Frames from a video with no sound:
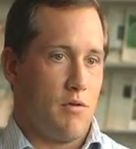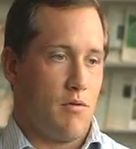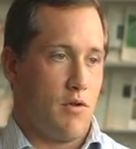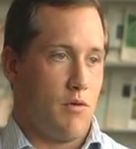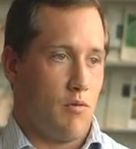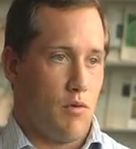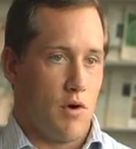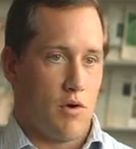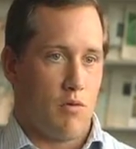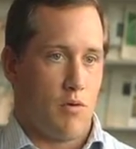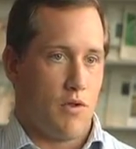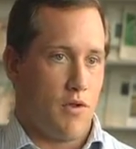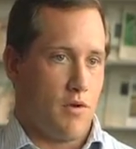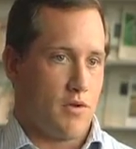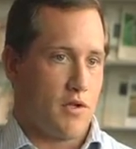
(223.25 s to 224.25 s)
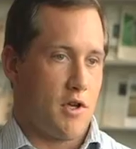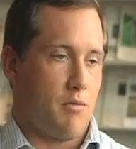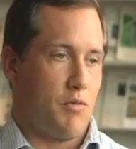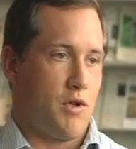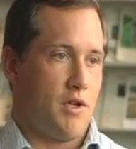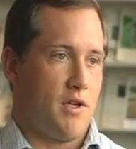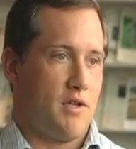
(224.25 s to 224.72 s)
that work with those
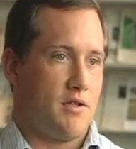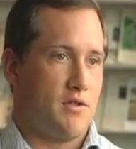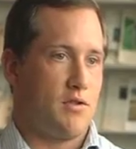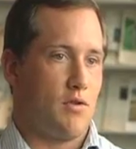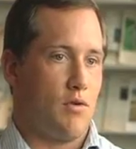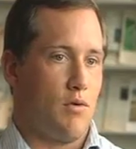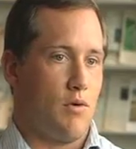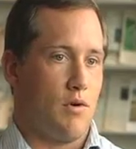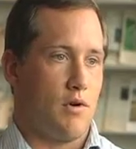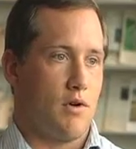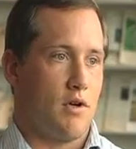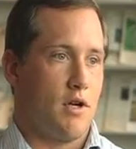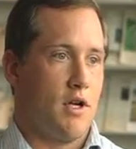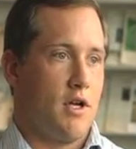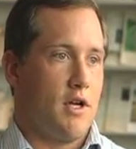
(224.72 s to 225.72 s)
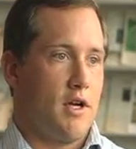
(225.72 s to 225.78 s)
companies, or